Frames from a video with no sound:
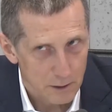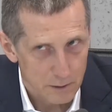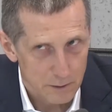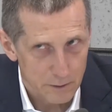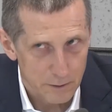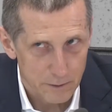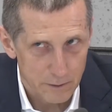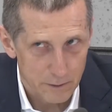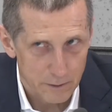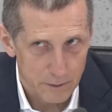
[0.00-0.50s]

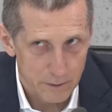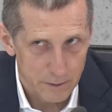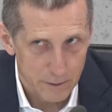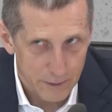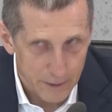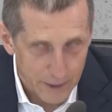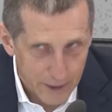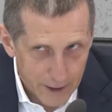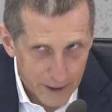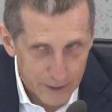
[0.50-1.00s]

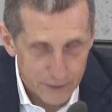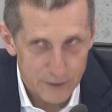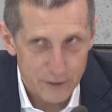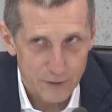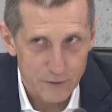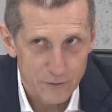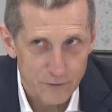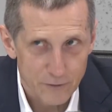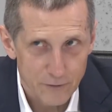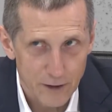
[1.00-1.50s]

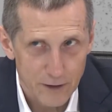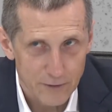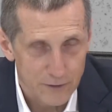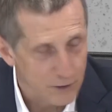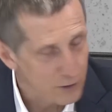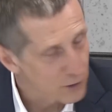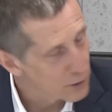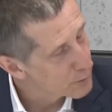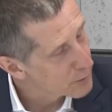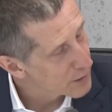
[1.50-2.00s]
negative
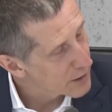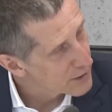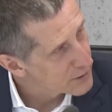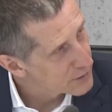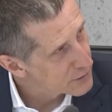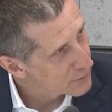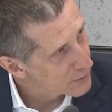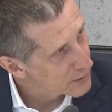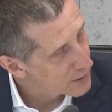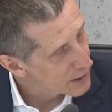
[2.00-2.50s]
other
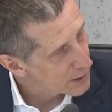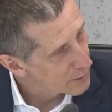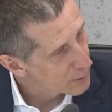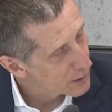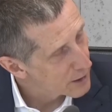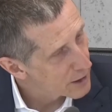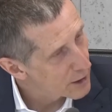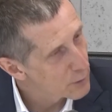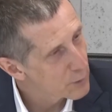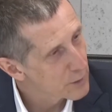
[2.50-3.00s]
comprehensive income
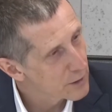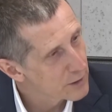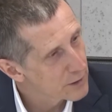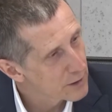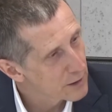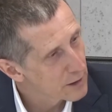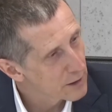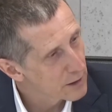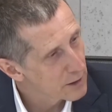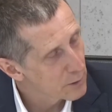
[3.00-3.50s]
on
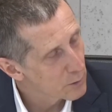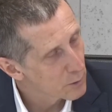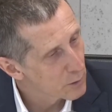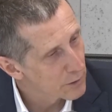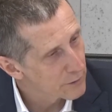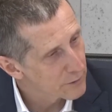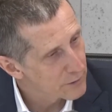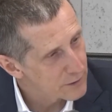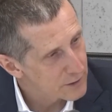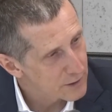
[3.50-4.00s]
equity.
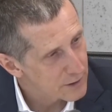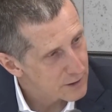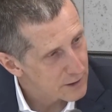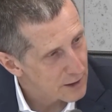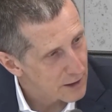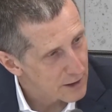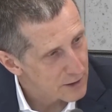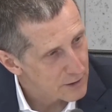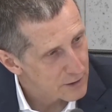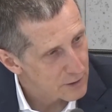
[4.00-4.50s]
What is the
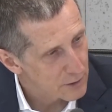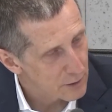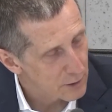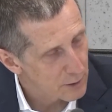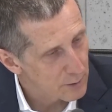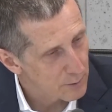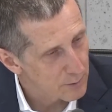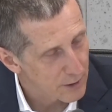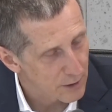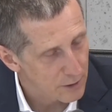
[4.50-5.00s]
size or
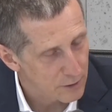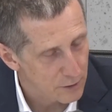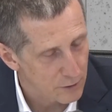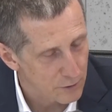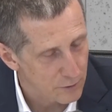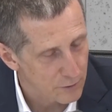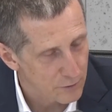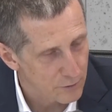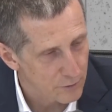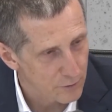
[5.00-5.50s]
impact
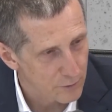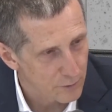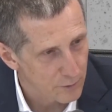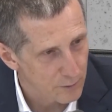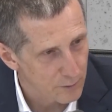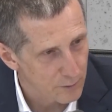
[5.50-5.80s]
of